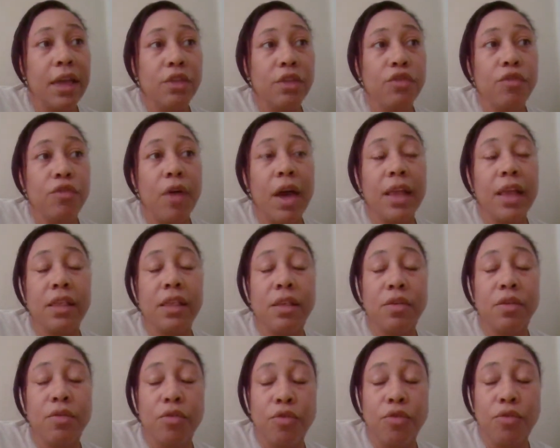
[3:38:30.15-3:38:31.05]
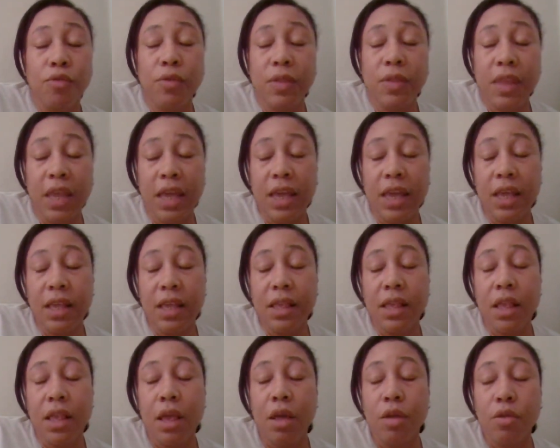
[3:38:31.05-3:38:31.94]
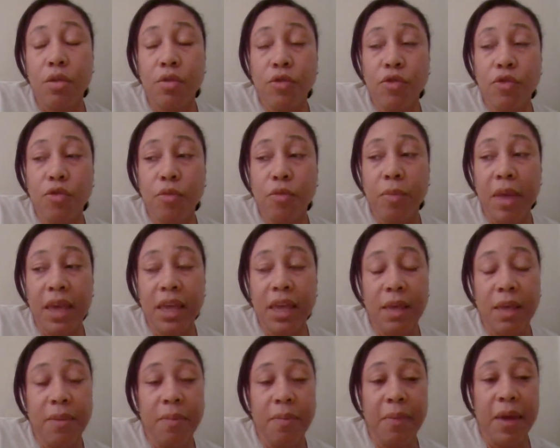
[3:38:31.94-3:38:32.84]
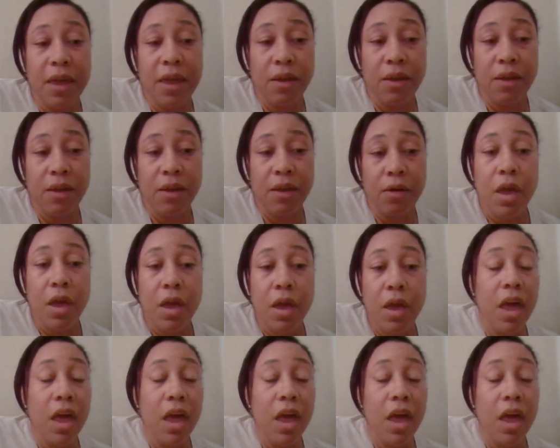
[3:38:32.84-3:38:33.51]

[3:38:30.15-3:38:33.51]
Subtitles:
and try to do things to make it better.